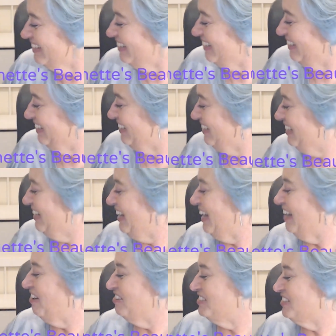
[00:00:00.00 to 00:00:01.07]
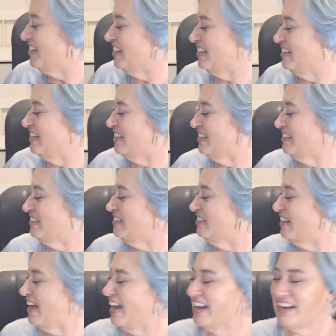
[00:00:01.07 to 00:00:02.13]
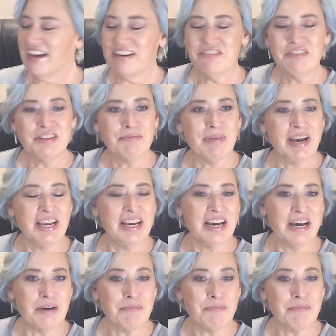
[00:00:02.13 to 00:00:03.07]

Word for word: I also got another little add-on with my uh,